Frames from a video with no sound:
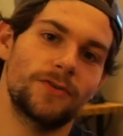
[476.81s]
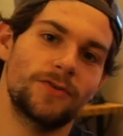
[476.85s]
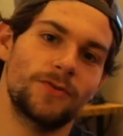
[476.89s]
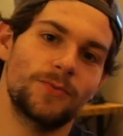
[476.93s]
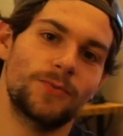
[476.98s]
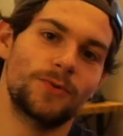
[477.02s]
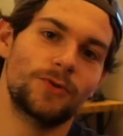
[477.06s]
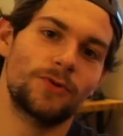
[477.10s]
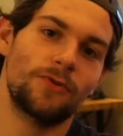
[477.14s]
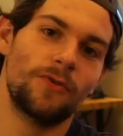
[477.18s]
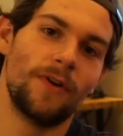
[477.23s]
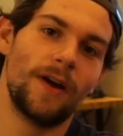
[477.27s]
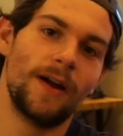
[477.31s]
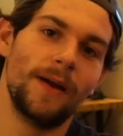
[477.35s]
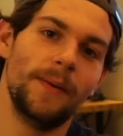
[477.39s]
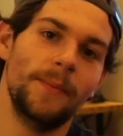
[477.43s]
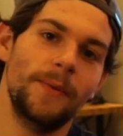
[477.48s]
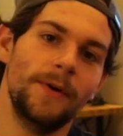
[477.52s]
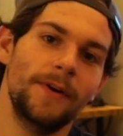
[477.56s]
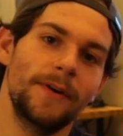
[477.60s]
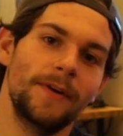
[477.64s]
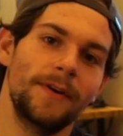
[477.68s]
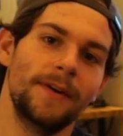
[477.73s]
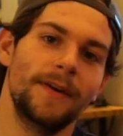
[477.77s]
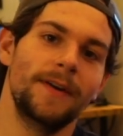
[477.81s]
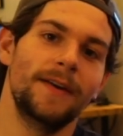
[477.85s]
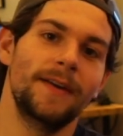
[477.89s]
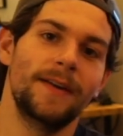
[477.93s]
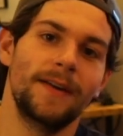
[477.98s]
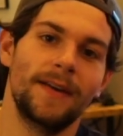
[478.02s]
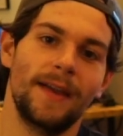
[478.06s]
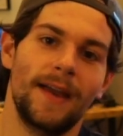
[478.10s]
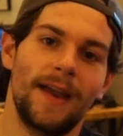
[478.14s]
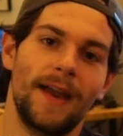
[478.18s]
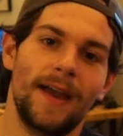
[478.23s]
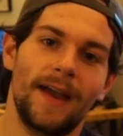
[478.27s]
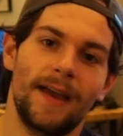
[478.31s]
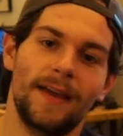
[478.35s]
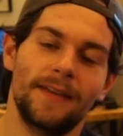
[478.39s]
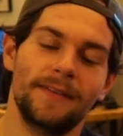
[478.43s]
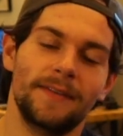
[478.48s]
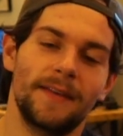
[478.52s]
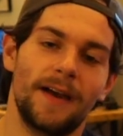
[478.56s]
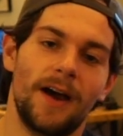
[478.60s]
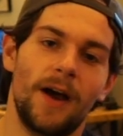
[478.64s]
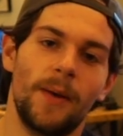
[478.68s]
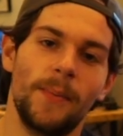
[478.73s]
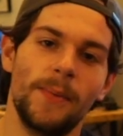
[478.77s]
subscribe,
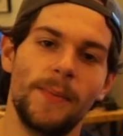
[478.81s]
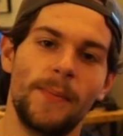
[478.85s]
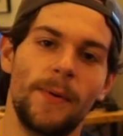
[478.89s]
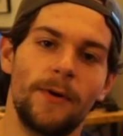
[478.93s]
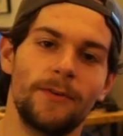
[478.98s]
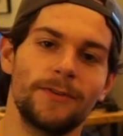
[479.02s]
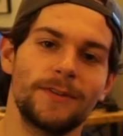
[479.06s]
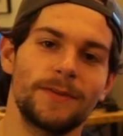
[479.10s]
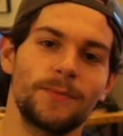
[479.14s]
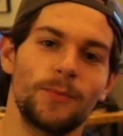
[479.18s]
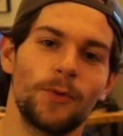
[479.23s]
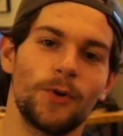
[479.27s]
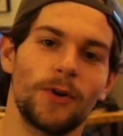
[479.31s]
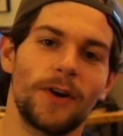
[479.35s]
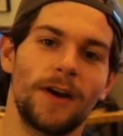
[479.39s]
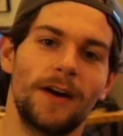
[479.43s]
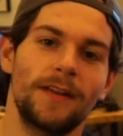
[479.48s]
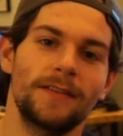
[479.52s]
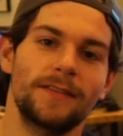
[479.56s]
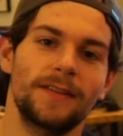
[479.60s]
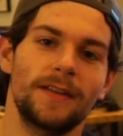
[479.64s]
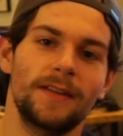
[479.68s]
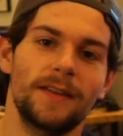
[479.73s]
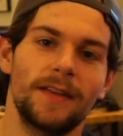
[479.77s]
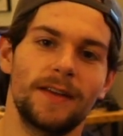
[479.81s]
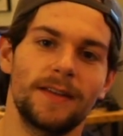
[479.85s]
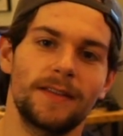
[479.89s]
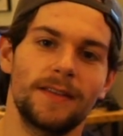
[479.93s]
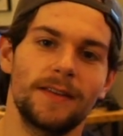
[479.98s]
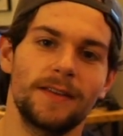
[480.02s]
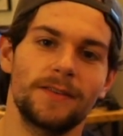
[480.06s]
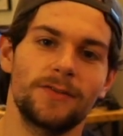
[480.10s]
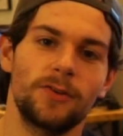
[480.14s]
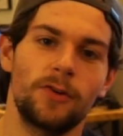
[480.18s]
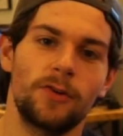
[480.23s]
and I'll be posting more content like this,